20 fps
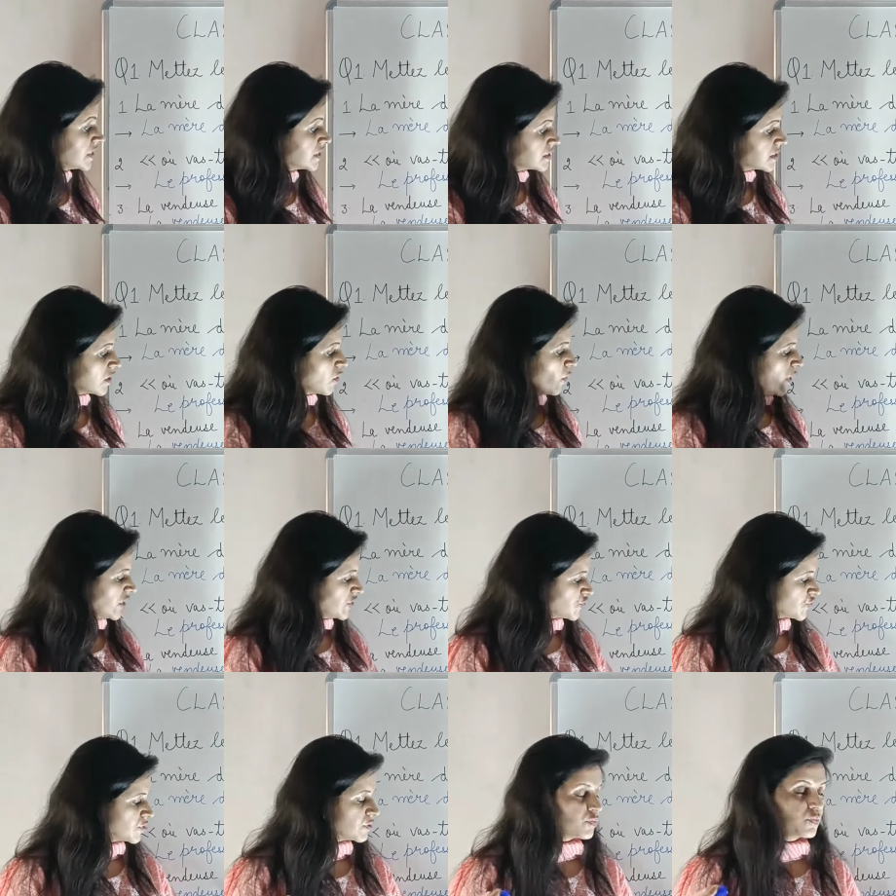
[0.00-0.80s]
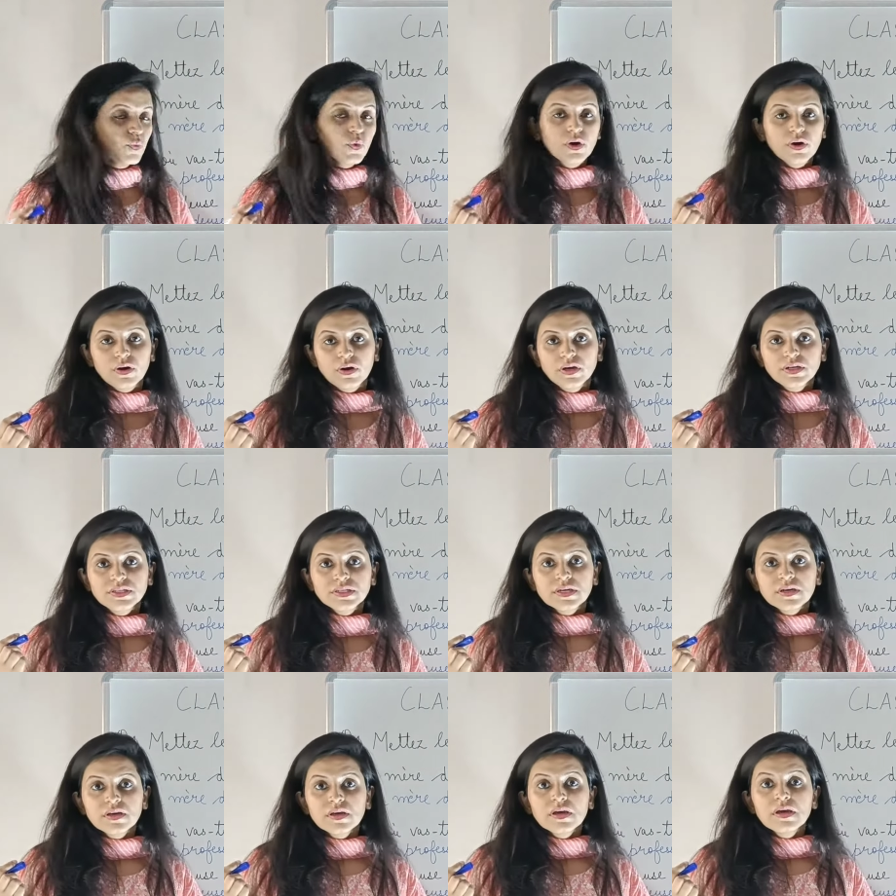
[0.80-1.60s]
it is a question word,
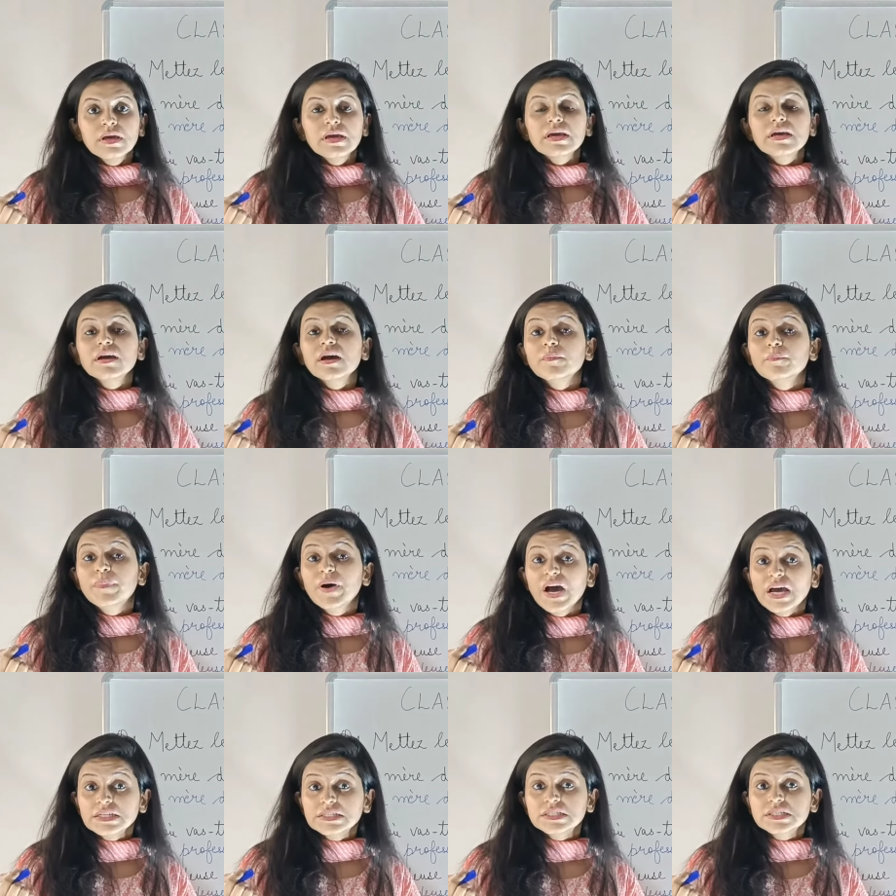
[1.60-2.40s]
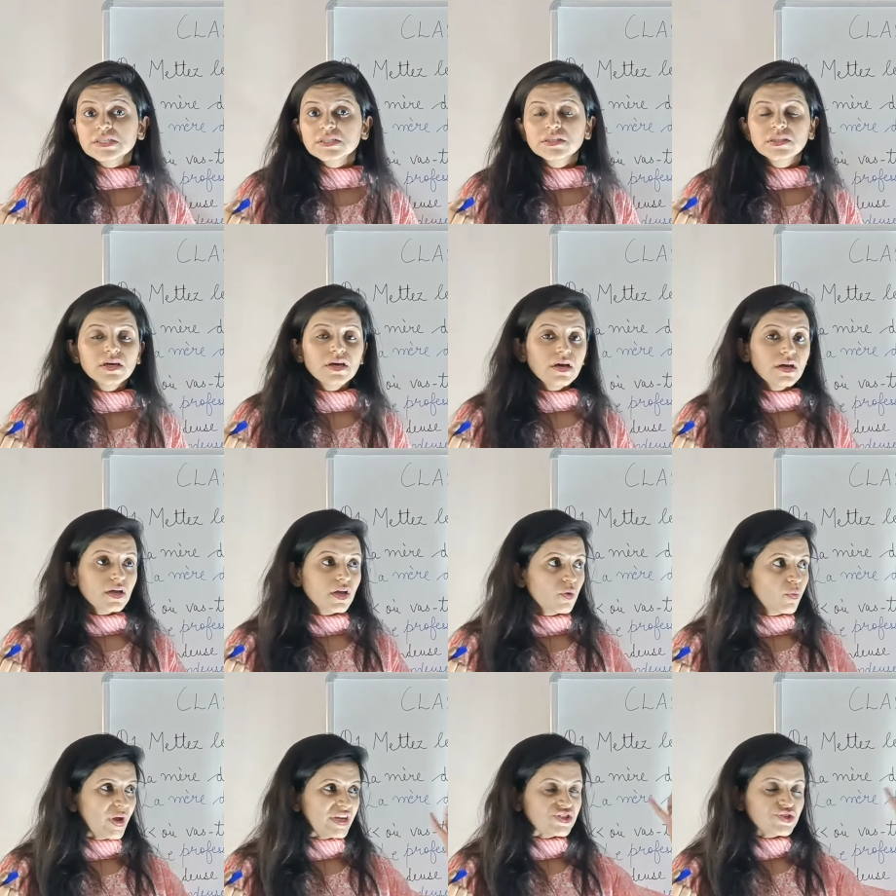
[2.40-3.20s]
but
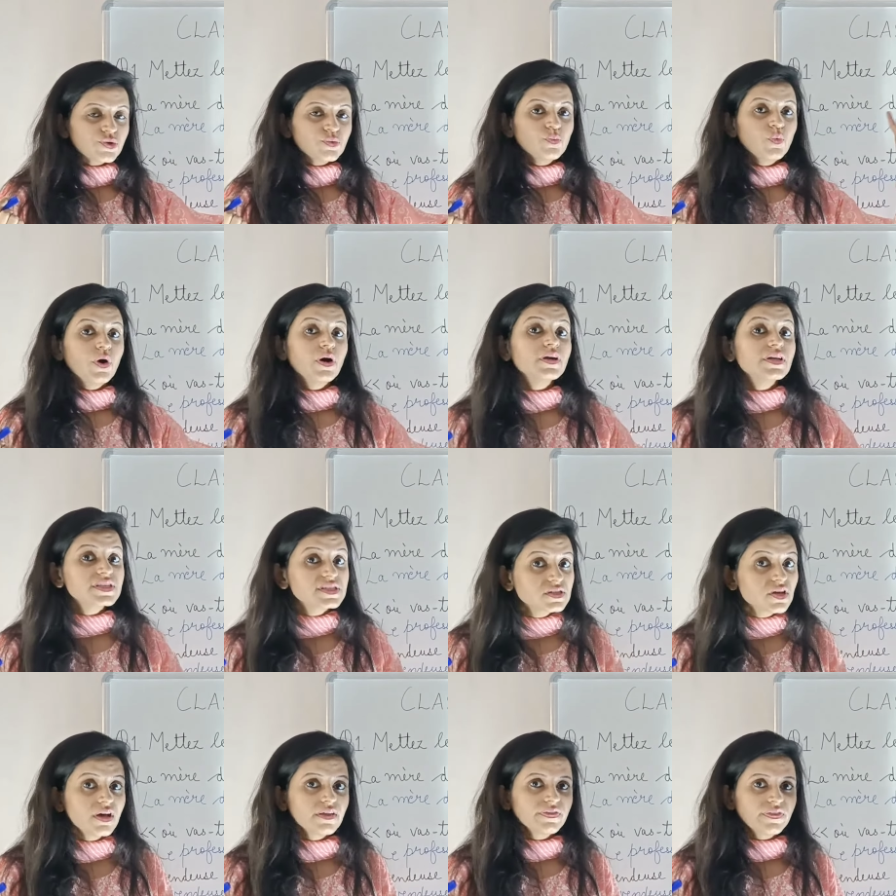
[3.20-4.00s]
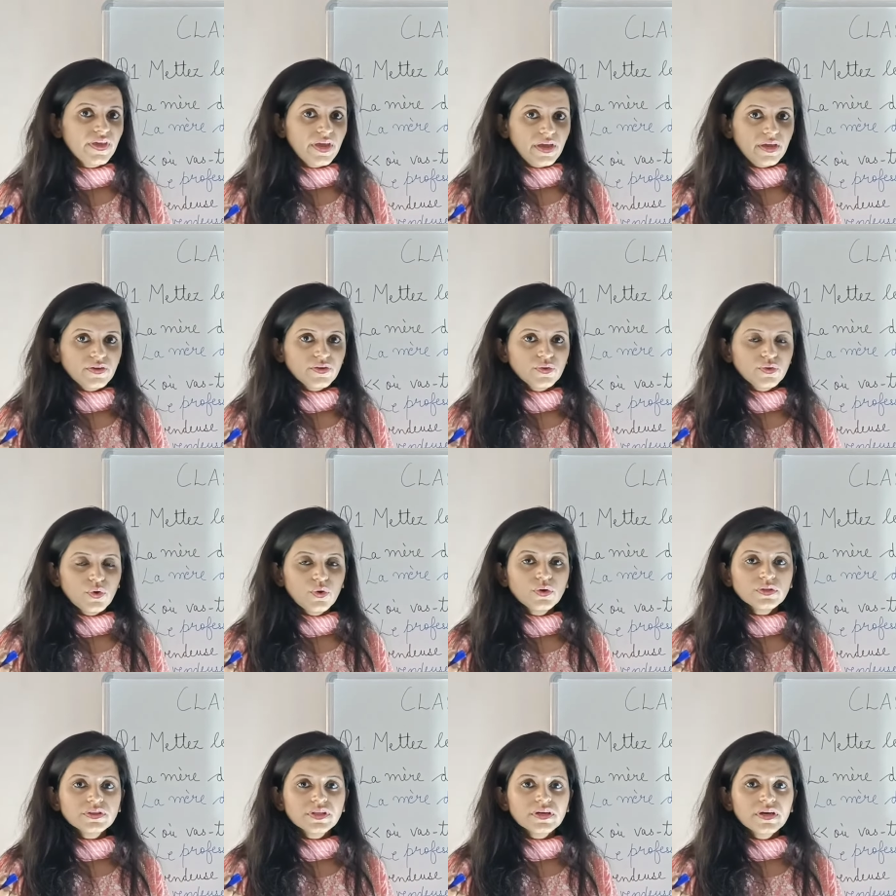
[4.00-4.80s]
the question word is not there, you
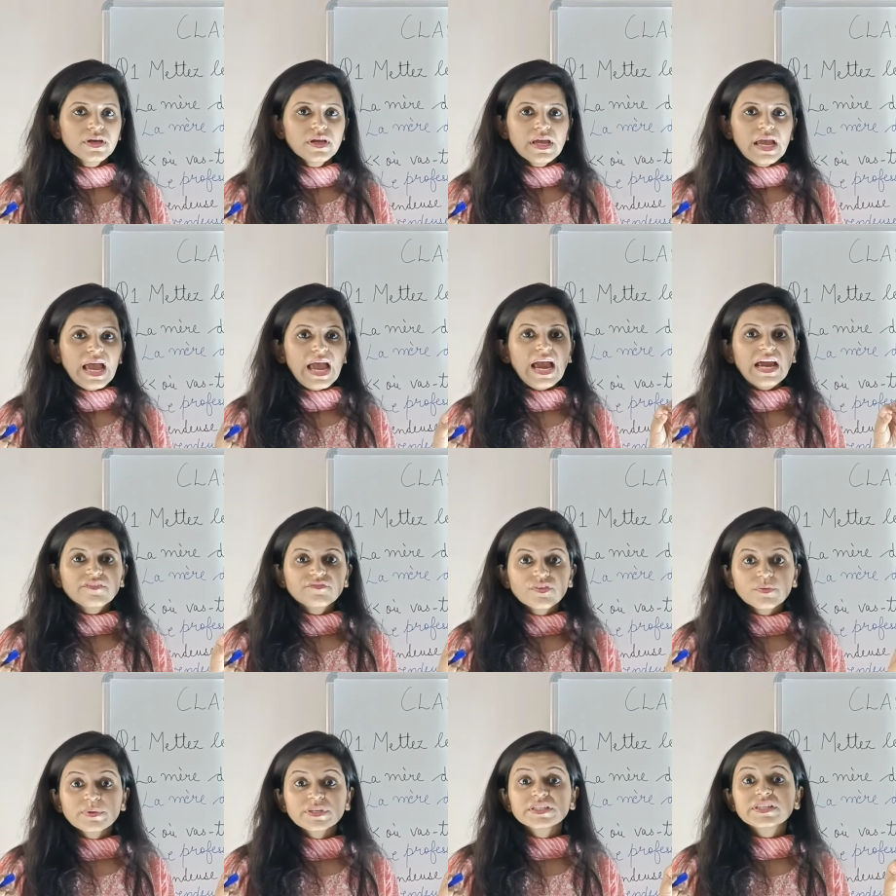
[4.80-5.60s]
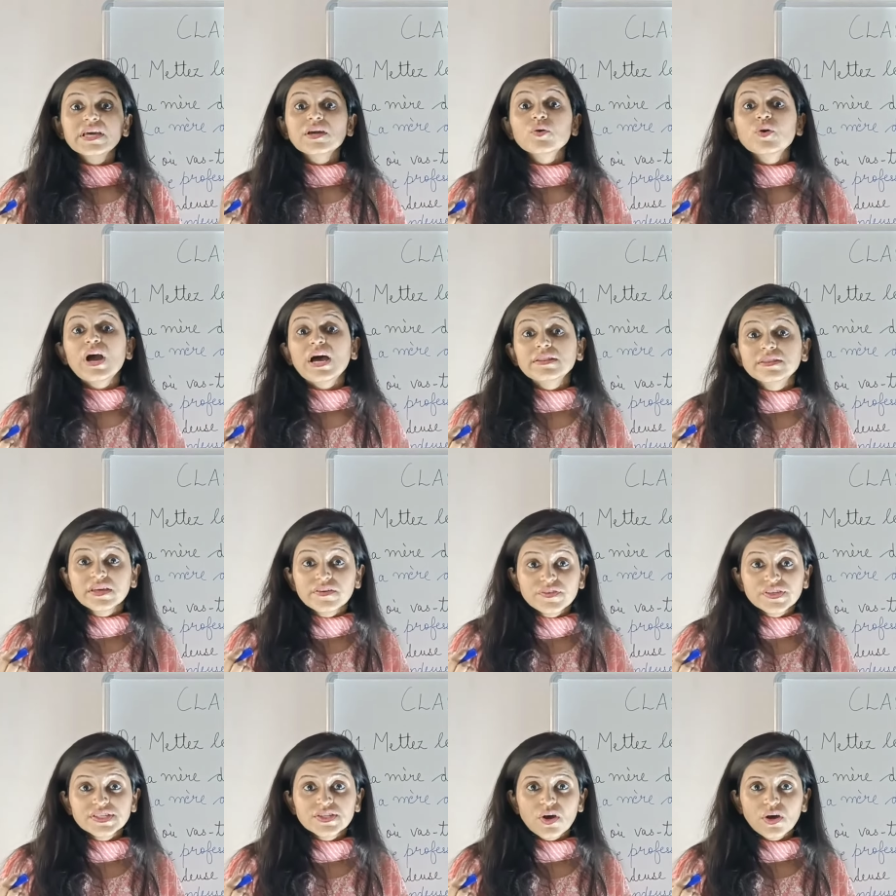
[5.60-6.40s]
know, the adverb
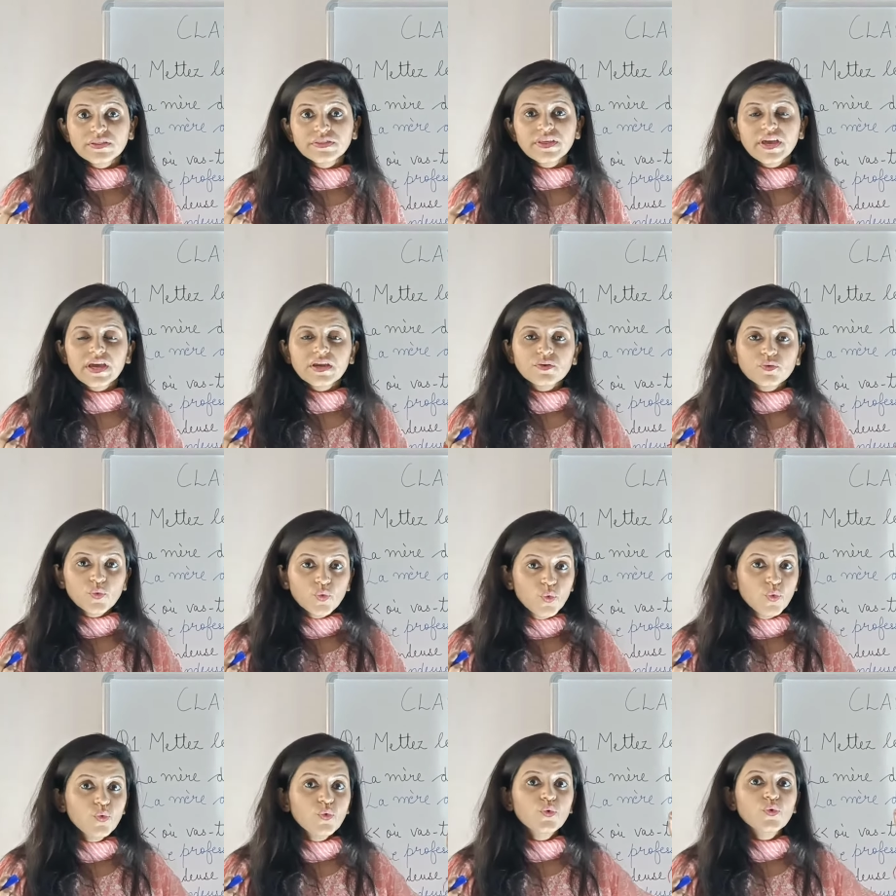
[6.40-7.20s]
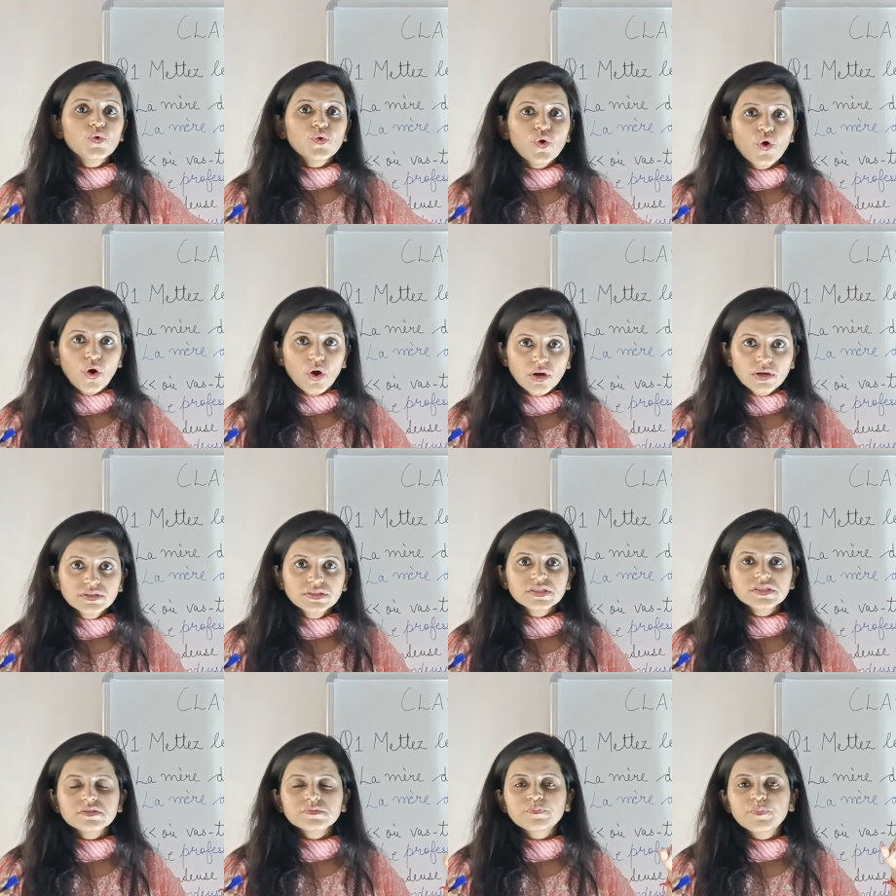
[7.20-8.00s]
interrogative is not there. Où,
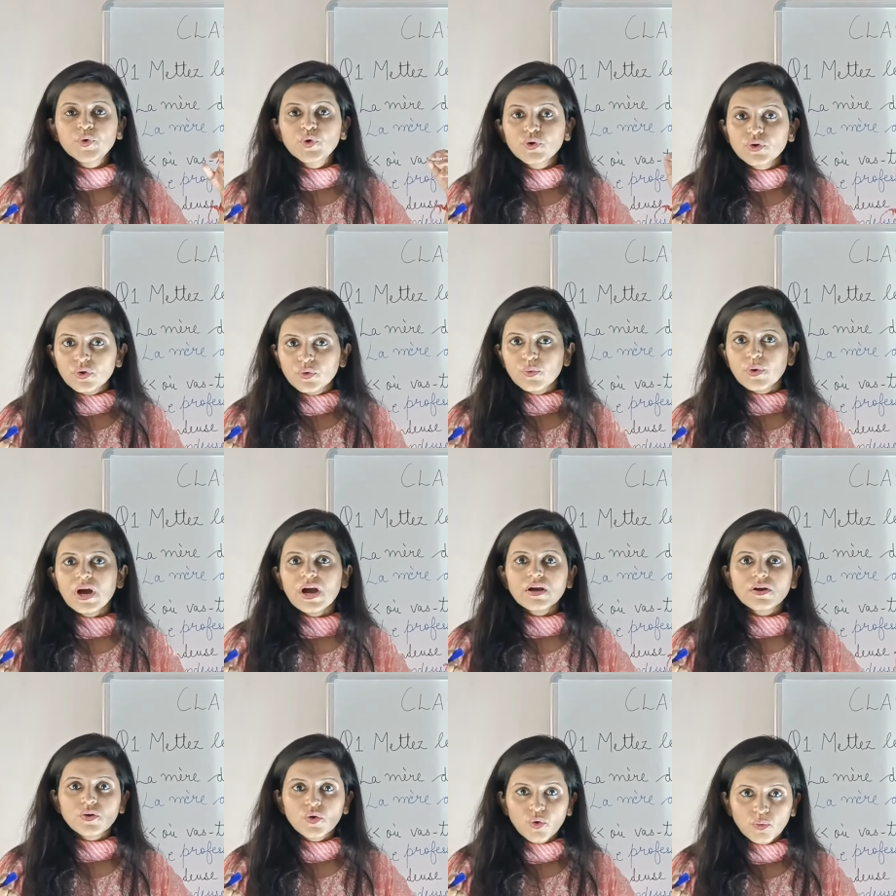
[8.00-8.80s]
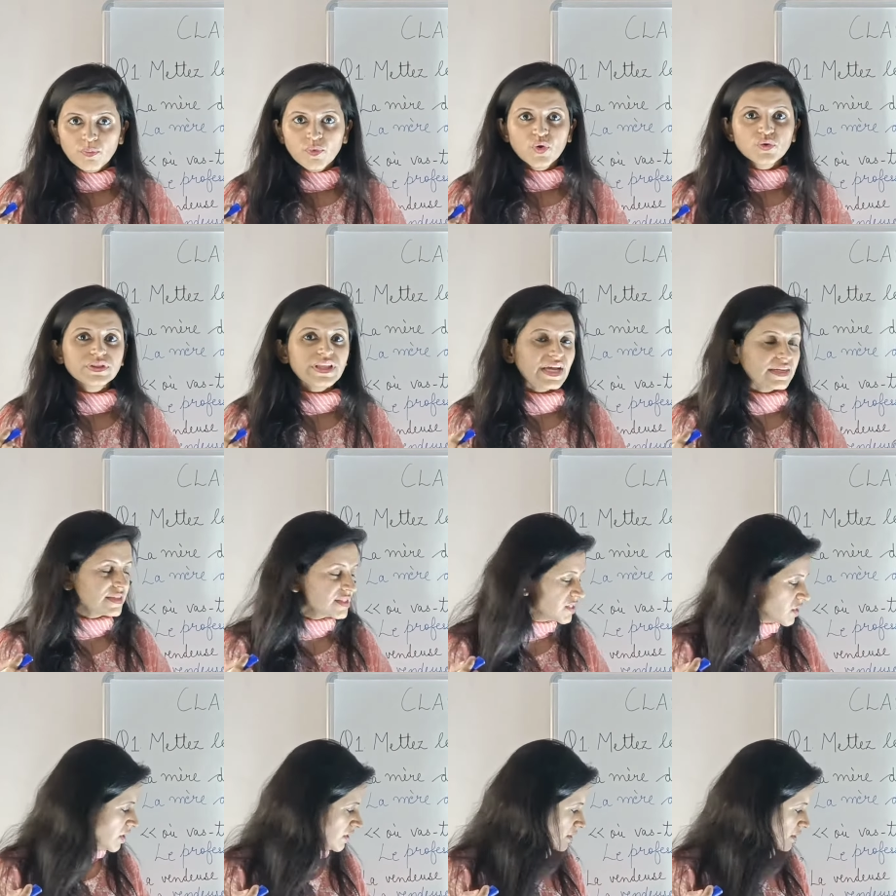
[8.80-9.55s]
quand, pourquoi, comment, that is